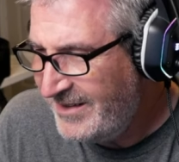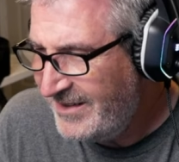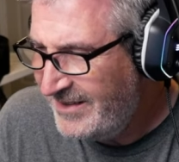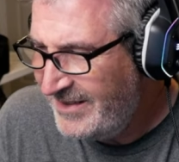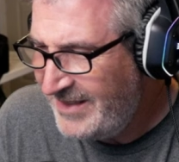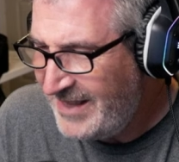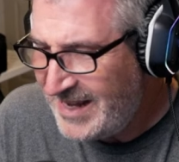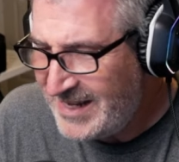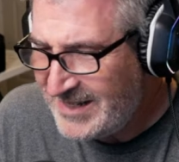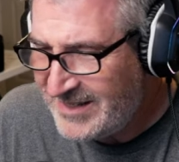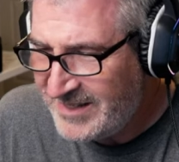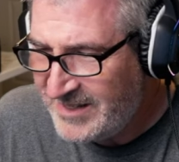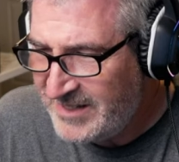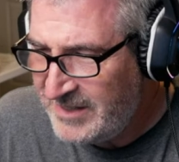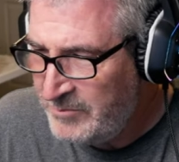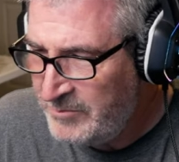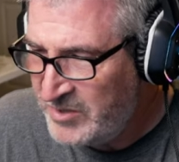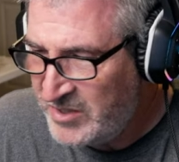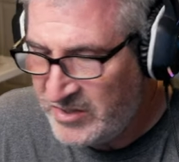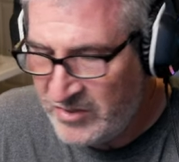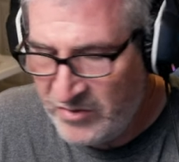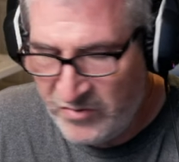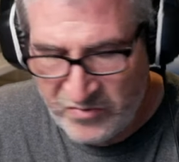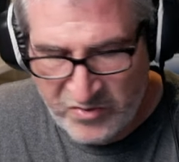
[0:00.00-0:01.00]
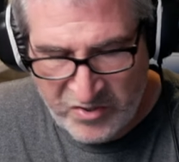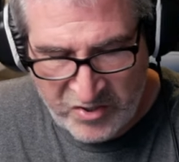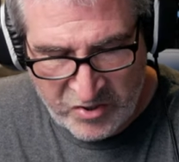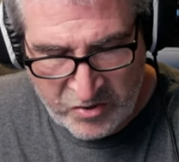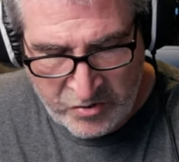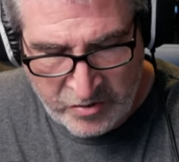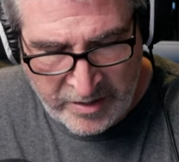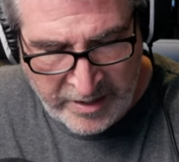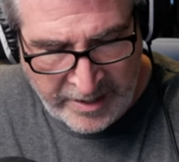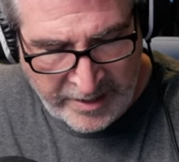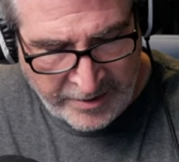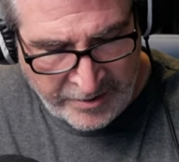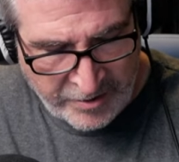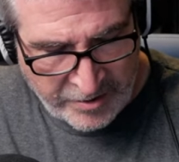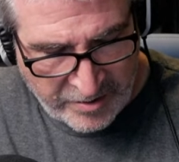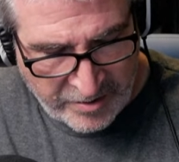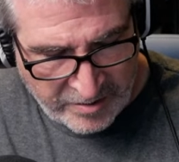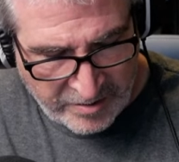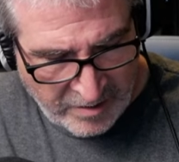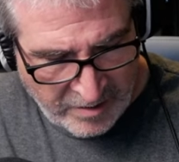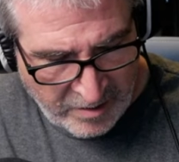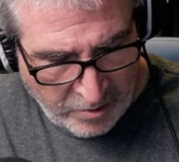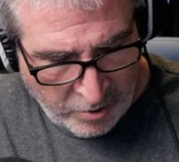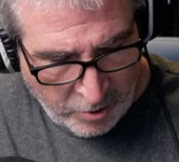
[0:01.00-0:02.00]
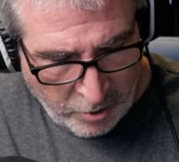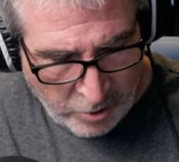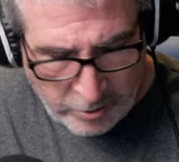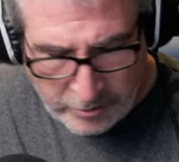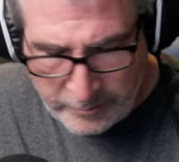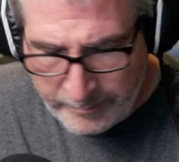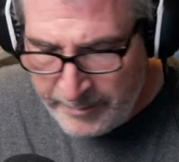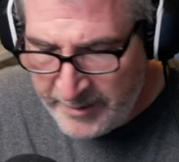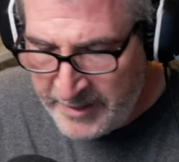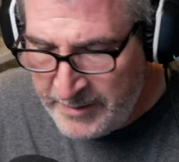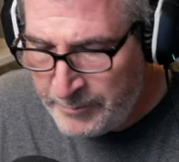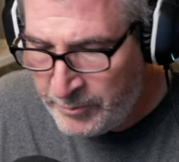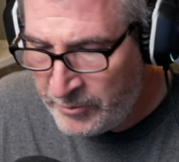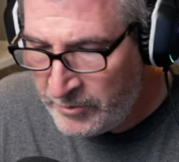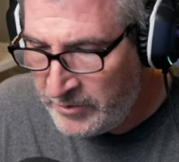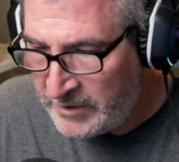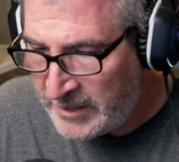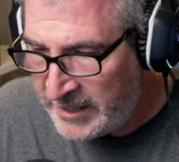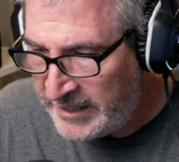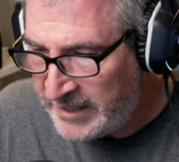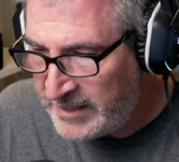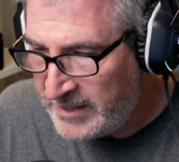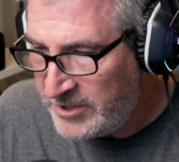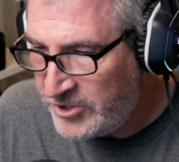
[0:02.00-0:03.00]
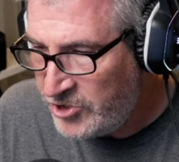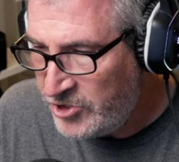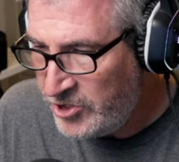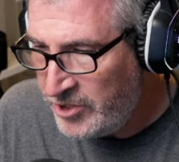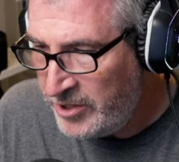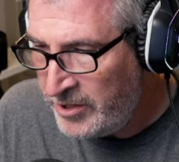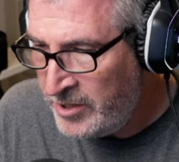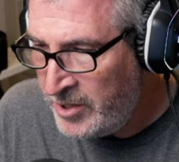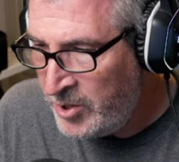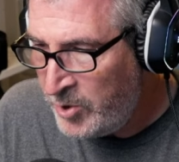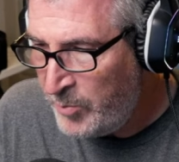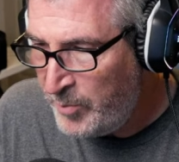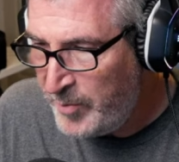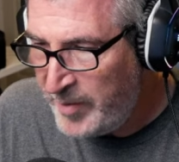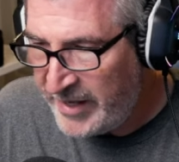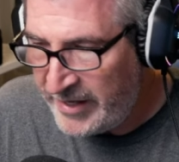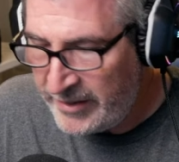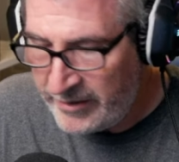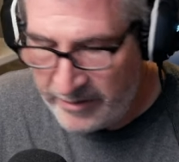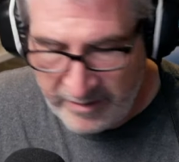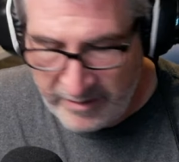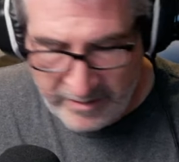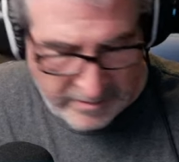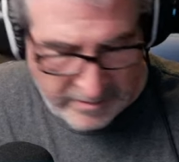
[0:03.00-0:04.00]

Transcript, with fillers: That seems so strange. Old people like us should know better.